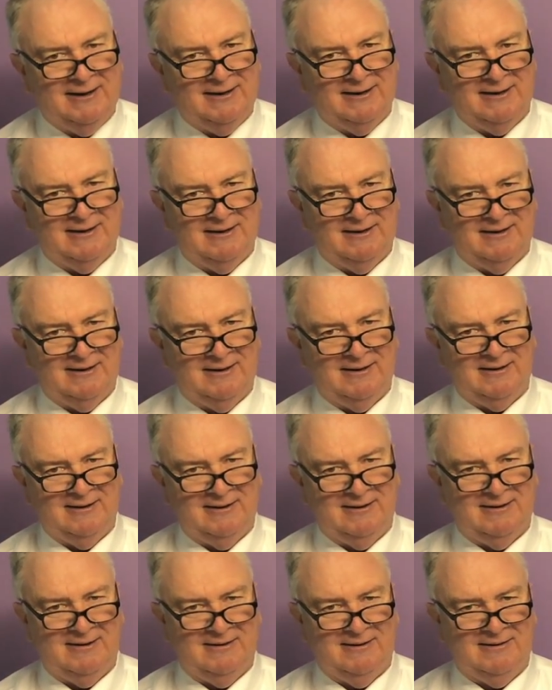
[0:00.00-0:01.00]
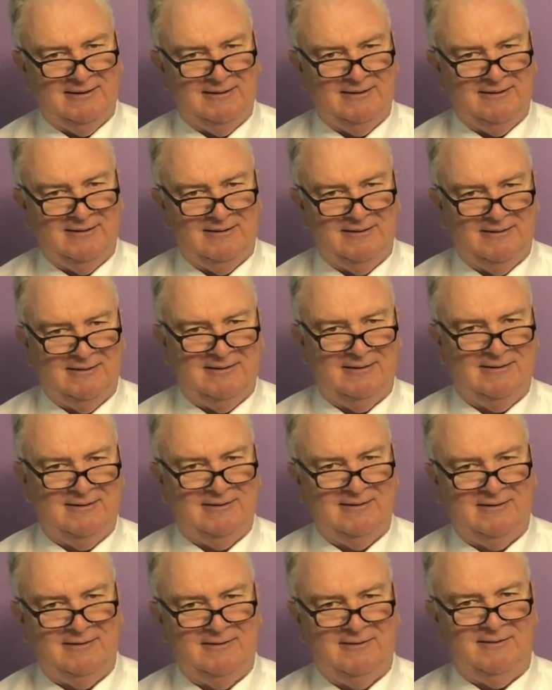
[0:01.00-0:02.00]

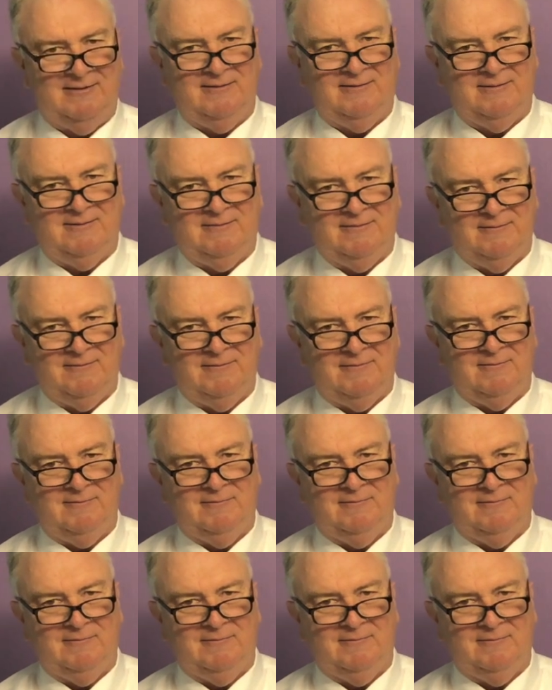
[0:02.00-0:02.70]
(silence)